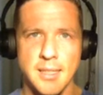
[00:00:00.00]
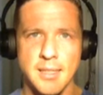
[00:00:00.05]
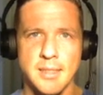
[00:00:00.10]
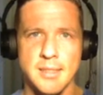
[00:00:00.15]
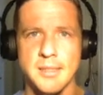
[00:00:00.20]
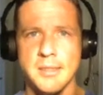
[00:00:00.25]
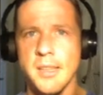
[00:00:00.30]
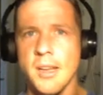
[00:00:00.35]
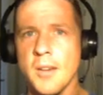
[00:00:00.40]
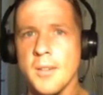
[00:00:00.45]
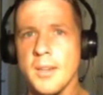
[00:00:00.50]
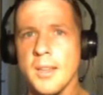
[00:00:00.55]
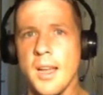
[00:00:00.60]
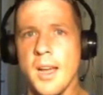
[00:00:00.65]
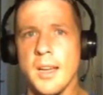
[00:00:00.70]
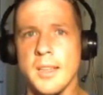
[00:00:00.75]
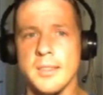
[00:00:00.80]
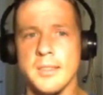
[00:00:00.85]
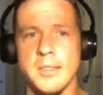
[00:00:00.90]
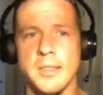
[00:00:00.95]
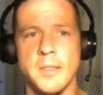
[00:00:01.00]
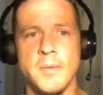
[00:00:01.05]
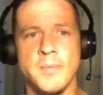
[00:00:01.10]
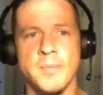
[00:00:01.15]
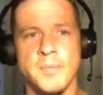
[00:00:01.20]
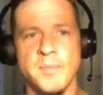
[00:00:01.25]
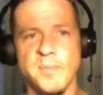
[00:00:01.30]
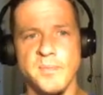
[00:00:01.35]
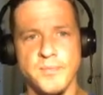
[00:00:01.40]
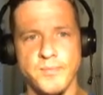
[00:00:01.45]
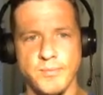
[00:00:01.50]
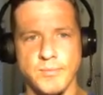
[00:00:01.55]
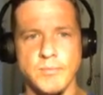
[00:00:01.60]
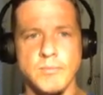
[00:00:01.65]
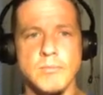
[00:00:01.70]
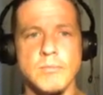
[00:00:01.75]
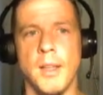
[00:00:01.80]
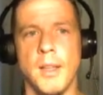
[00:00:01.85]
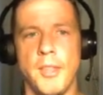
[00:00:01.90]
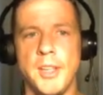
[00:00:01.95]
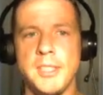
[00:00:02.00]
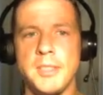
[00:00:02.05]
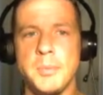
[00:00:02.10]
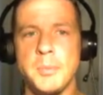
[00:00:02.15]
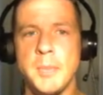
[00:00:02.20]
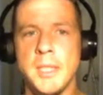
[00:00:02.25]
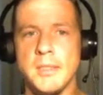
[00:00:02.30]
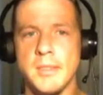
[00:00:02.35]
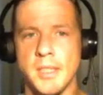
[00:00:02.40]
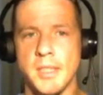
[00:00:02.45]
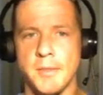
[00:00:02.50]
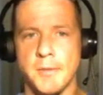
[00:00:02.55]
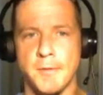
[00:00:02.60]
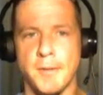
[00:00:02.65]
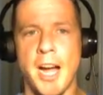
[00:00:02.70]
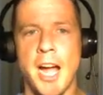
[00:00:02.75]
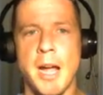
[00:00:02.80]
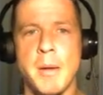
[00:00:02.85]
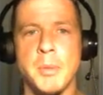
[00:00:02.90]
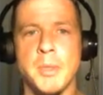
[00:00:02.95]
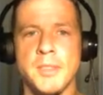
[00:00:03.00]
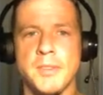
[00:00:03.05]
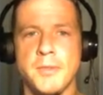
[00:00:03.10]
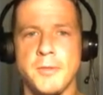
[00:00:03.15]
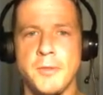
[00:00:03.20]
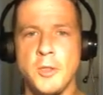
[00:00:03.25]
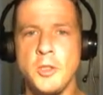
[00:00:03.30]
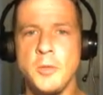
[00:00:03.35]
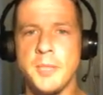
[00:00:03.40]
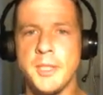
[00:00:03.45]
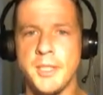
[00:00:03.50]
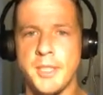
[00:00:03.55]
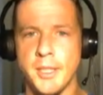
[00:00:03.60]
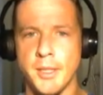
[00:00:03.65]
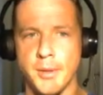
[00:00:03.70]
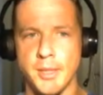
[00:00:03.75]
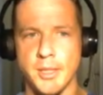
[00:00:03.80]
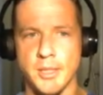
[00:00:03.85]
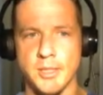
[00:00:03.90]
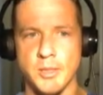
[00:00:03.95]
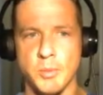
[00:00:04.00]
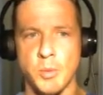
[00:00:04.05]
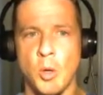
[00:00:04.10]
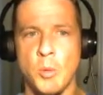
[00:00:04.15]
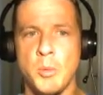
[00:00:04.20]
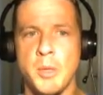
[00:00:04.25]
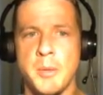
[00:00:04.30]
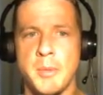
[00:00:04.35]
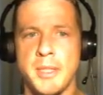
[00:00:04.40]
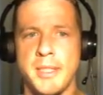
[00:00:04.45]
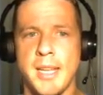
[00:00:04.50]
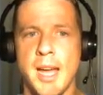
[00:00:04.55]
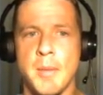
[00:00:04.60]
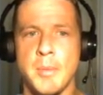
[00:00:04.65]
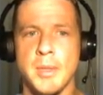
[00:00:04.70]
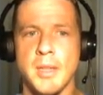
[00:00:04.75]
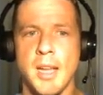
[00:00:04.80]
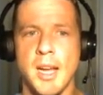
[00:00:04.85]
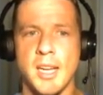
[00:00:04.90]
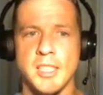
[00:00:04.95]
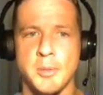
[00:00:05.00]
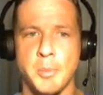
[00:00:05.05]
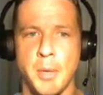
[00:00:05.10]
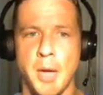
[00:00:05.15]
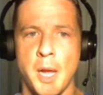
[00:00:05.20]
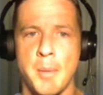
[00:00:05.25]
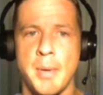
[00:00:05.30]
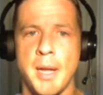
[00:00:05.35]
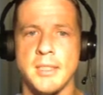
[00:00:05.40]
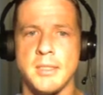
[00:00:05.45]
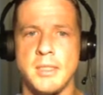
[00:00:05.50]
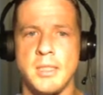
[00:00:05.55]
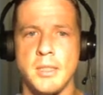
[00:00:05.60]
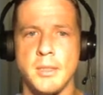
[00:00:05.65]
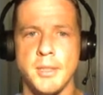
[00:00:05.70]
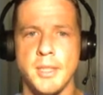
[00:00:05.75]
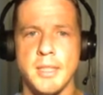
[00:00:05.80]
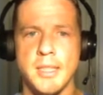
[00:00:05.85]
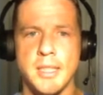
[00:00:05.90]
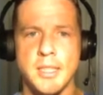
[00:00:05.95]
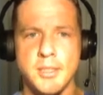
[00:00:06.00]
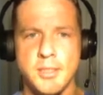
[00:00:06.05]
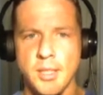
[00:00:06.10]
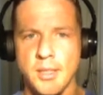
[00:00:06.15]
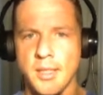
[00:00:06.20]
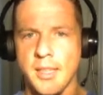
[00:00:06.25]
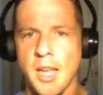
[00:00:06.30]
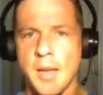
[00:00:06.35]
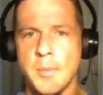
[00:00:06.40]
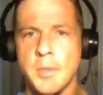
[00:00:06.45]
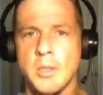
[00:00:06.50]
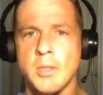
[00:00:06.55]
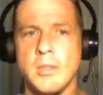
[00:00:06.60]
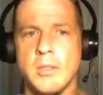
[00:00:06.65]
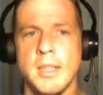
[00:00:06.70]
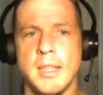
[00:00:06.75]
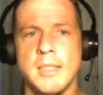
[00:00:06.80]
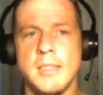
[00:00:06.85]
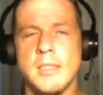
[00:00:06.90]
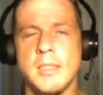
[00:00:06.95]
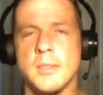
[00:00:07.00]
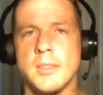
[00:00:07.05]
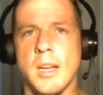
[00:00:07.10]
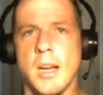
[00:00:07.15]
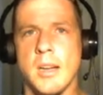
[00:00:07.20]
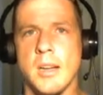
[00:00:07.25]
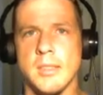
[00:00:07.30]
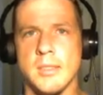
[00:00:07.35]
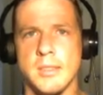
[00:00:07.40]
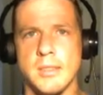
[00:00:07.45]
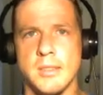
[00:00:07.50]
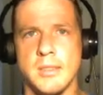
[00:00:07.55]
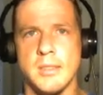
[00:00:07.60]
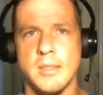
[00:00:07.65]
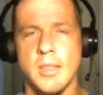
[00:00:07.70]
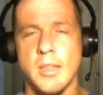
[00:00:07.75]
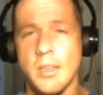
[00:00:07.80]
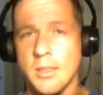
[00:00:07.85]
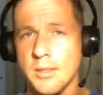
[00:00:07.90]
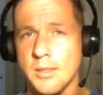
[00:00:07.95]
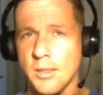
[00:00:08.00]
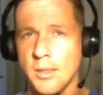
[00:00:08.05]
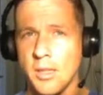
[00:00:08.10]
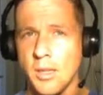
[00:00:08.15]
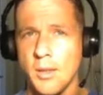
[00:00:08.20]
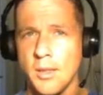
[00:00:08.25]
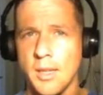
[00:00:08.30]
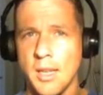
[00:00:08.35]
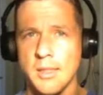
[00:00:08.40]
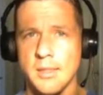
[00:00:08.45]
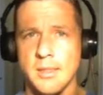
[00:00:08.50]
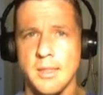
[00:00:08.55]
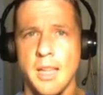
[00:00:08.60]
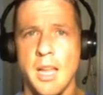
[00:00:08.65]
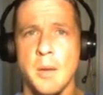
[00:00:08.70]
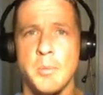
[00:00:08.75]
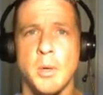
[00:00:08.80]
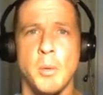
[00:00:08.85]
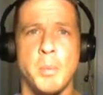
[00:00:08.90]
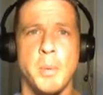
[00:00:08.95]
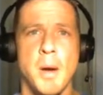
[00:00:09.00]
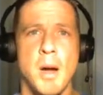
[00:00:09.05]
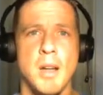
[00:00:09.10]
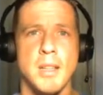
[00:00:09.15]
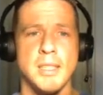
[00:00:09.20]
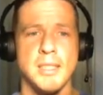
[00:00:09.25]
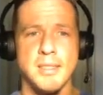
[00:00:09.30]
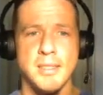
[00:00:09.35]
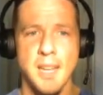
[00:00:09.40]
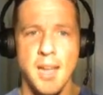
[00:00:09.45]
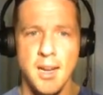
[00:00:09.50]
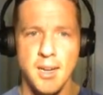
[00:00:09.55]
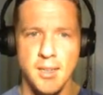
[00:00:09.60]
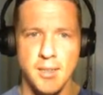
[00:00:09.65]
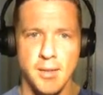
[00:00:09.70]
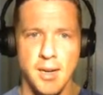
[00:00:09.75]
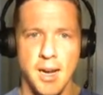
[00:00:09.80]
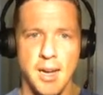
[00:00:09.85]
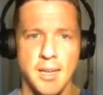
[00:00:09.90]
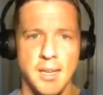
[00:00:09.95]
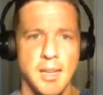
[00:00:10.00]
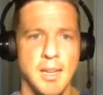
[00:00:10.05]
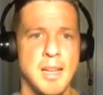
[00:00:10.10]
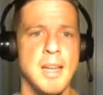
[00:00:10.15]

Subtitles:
is sterilized. This means that fibrous food materials won't be metabolized by bacteria into the chemical endotoxin, also known as lipopolysaccharide.